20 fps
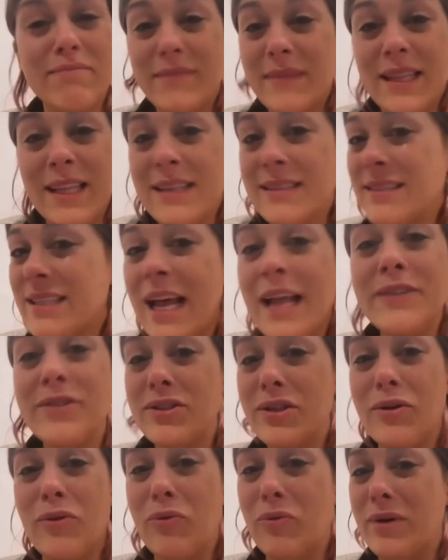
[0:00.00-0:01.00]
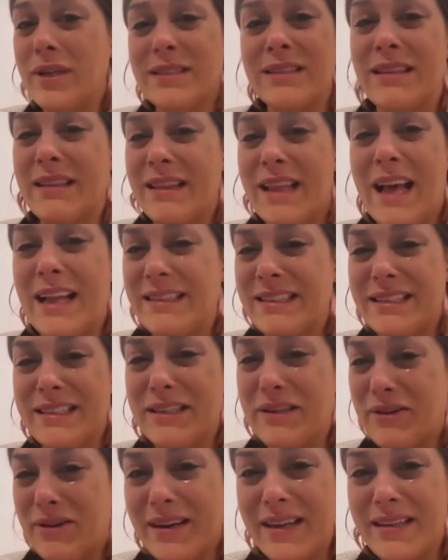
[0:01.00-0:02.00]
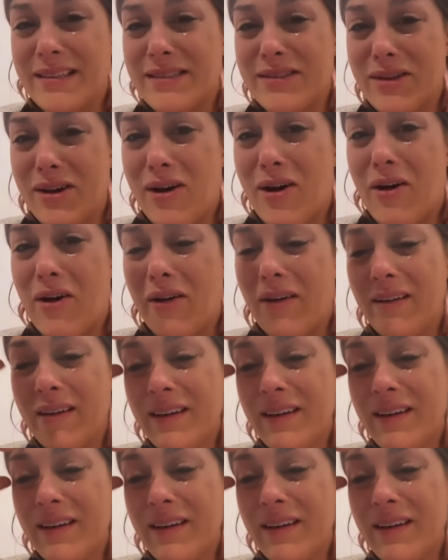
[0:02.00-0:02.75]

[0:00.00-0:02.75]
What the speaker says: intention wasn't that serious, y'all.